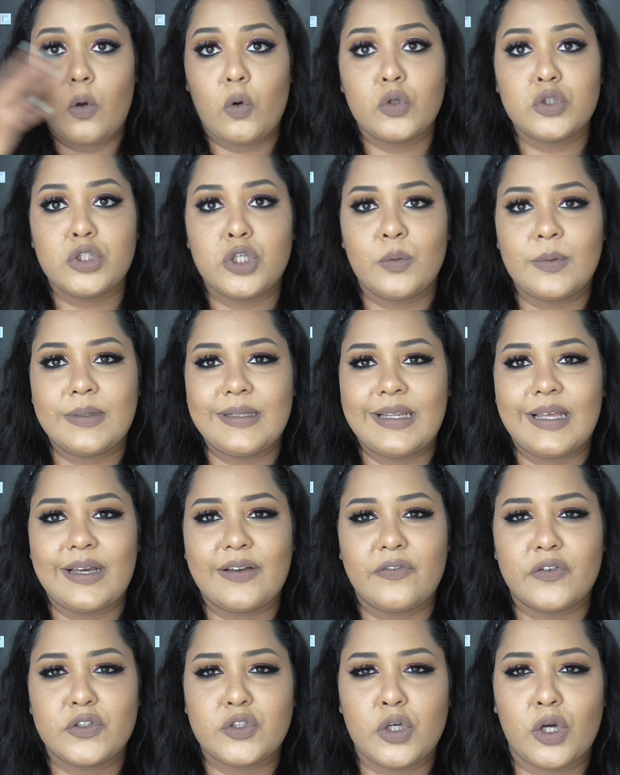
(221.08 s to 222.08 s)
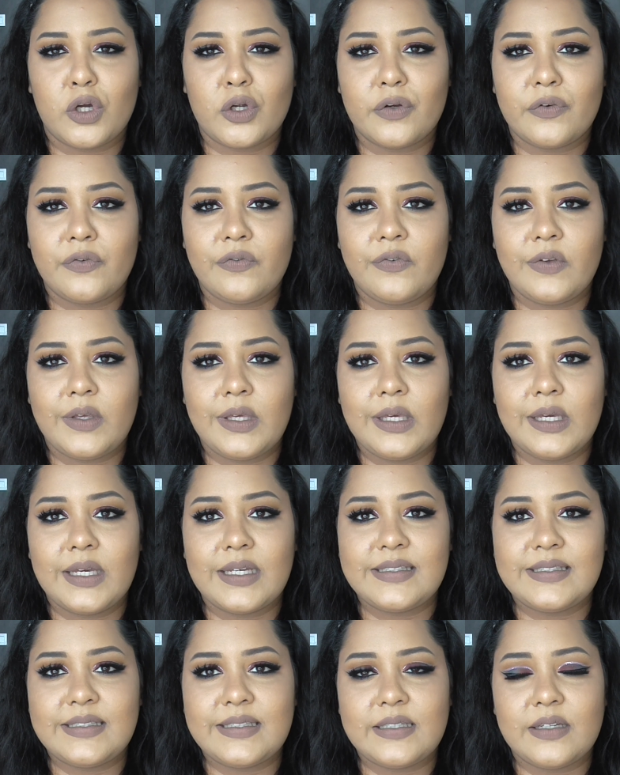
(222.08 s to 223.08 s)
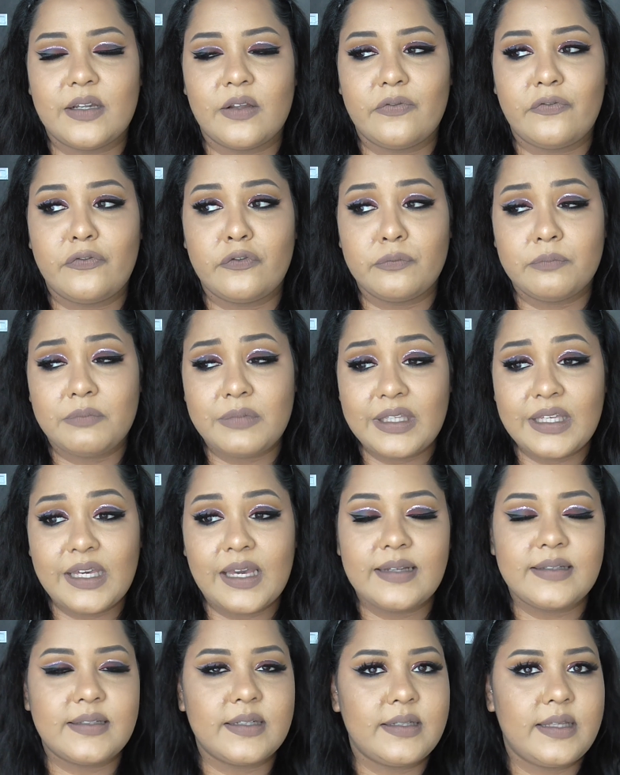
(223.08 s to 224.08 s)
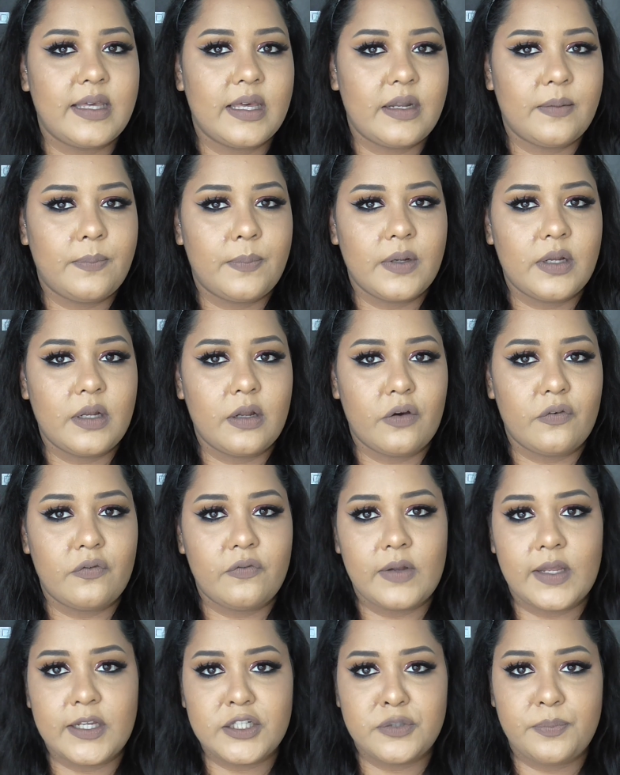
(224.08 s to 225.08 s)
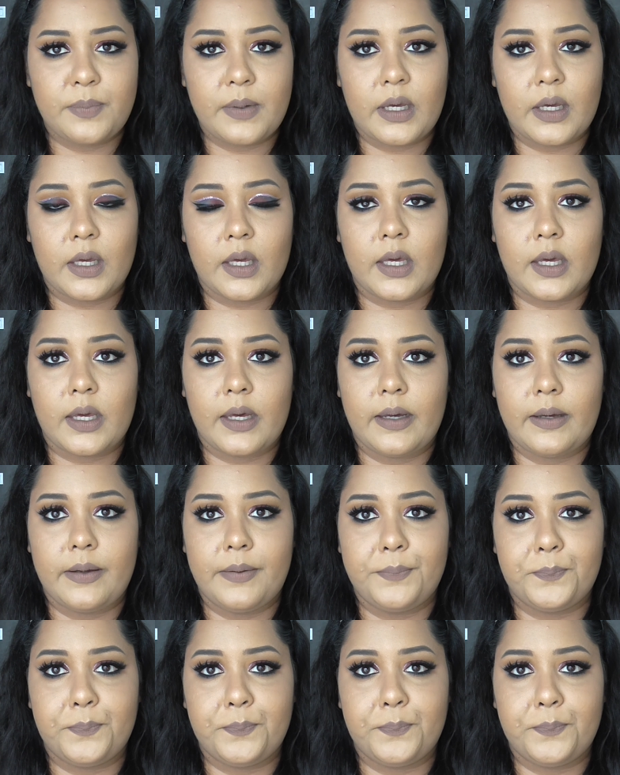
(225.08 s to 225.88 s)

also with like photography, for me, I did get a bit of flashback